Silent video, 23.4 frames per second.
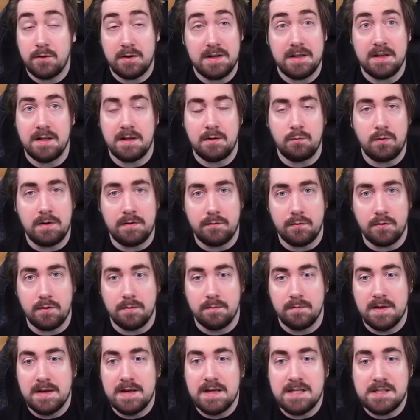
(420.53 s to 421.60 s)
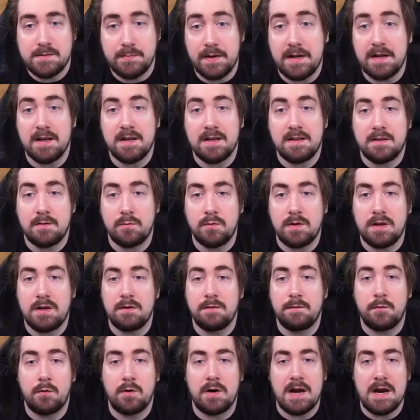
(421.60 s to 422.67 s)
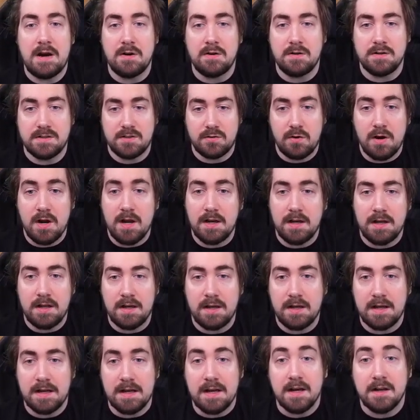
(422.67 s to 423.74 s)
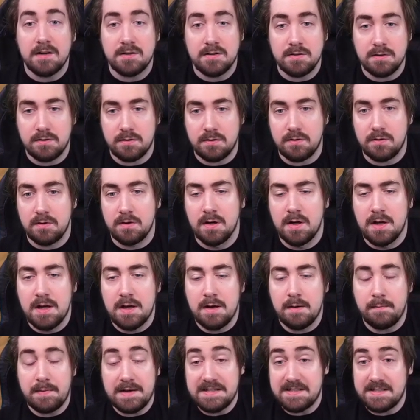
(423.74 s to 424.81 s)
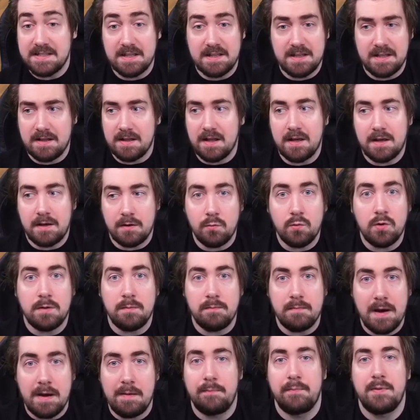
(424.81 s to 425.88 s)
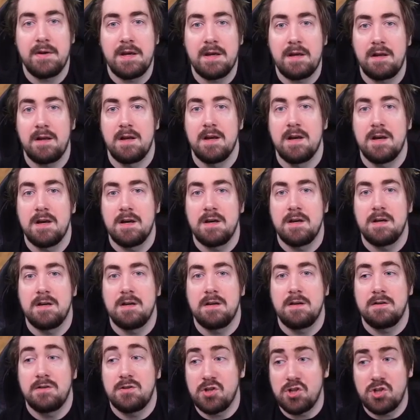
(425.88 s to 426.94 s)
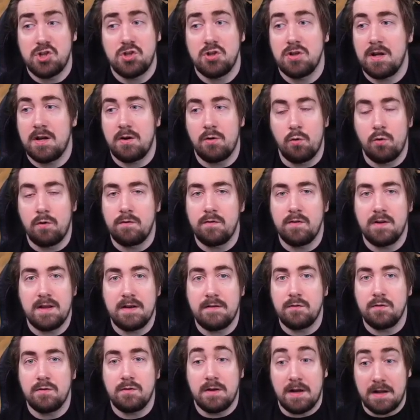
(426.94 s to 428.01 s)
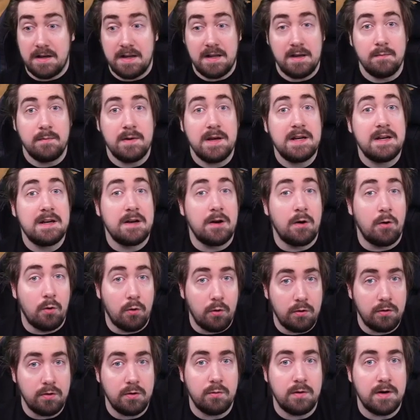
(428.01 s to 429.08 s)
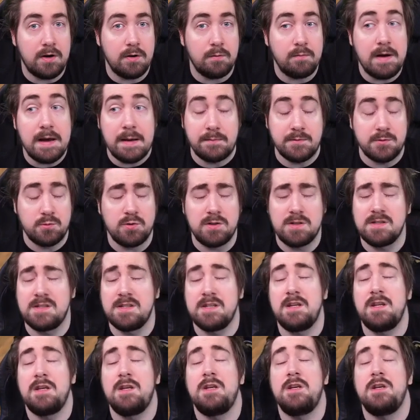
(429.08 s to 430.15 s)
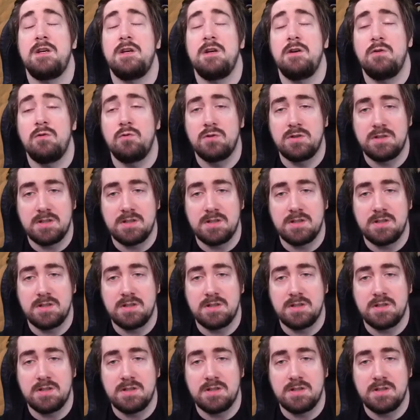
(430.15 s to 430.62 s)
killing Weaver. He spent like 3 or 4 hours grinding in Act 2, basically like you would mapping, just to like over level. And he made it all the way to maps, which is a huge